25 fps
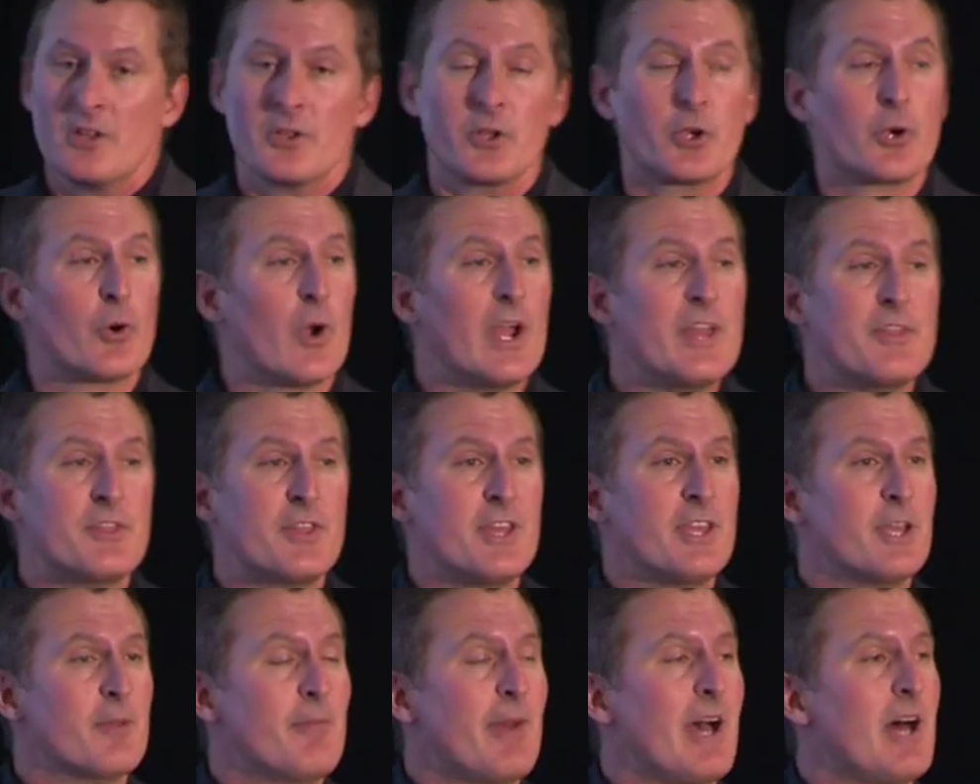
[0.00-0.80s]
The great
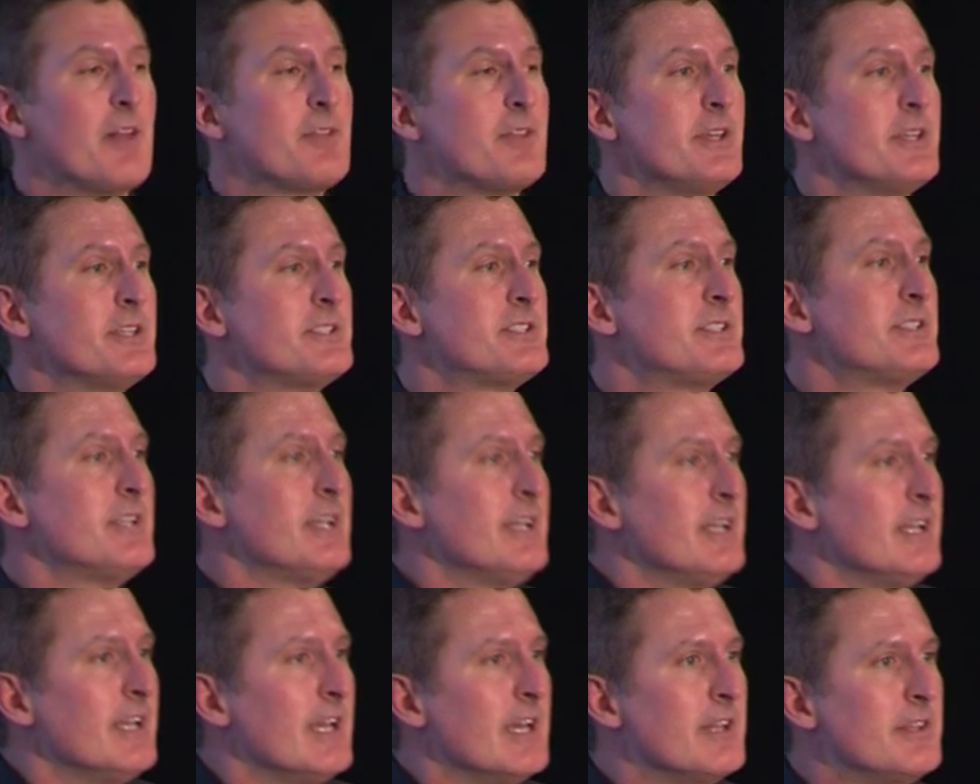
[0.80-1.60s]
thing about this,
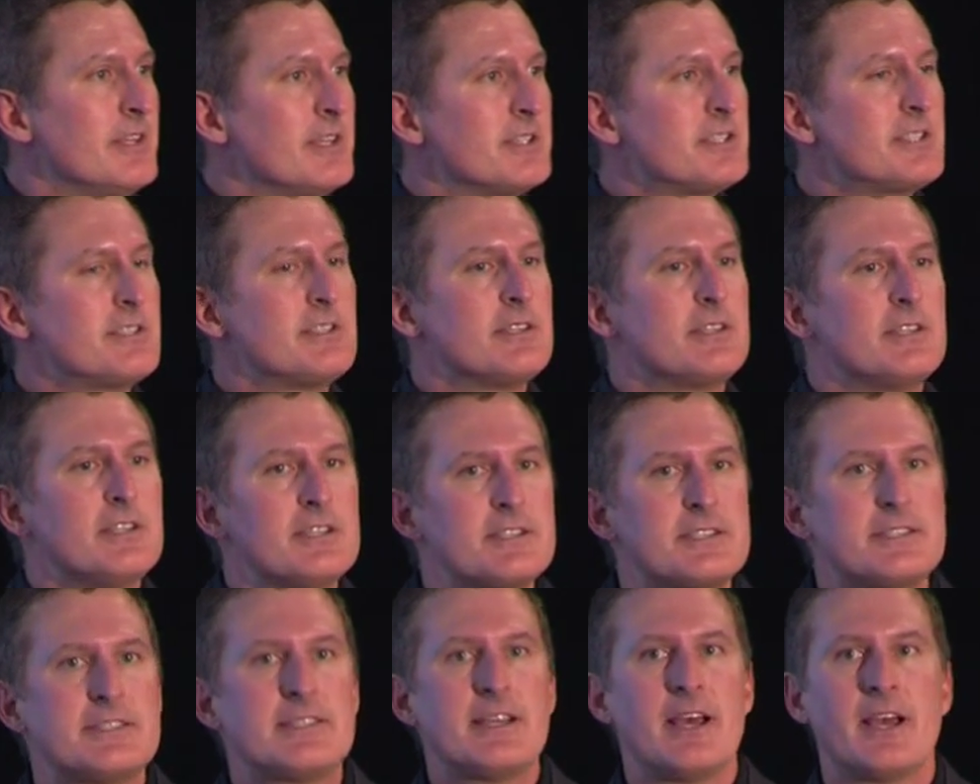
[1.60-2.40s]

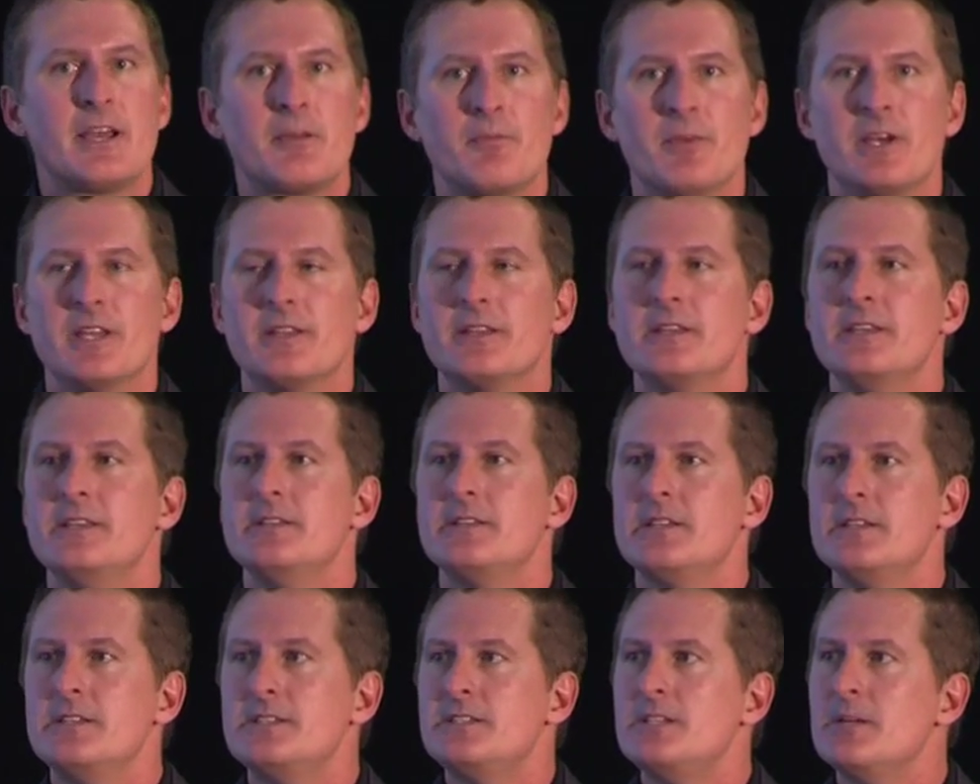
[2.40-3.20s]
this segment,
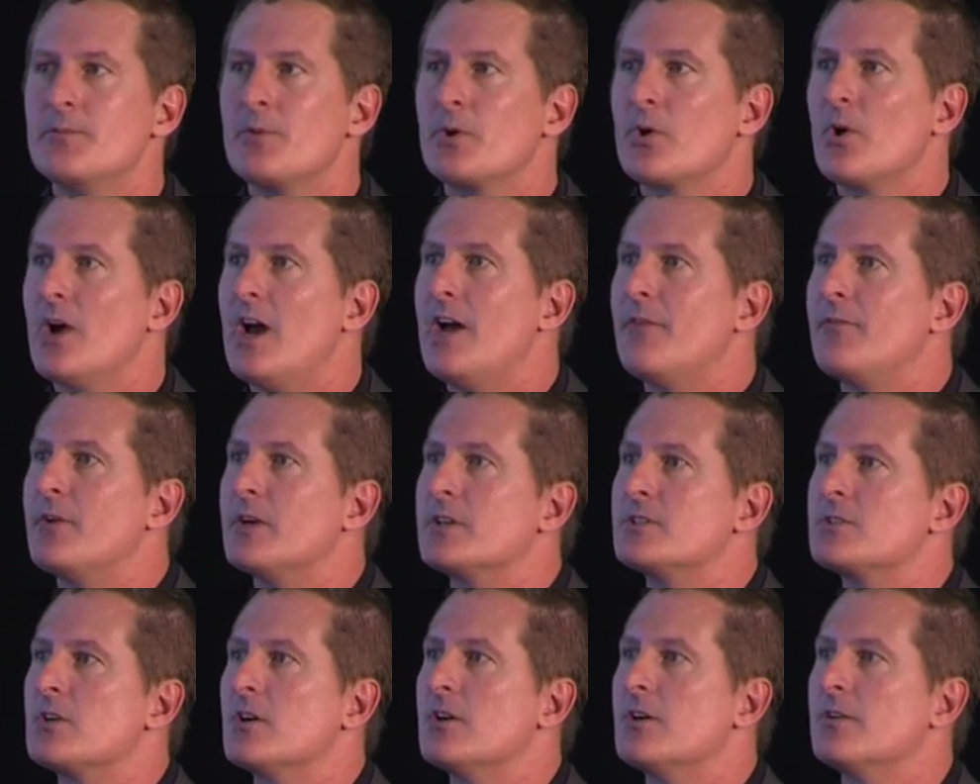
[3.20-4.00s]
these
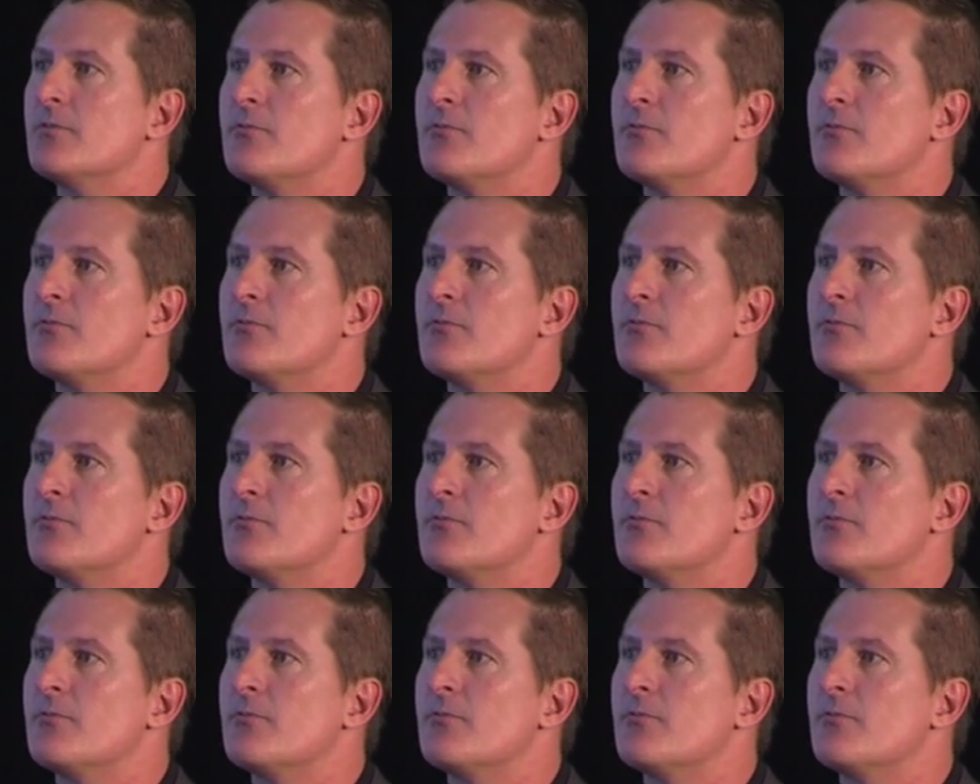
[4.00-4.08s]
demographics,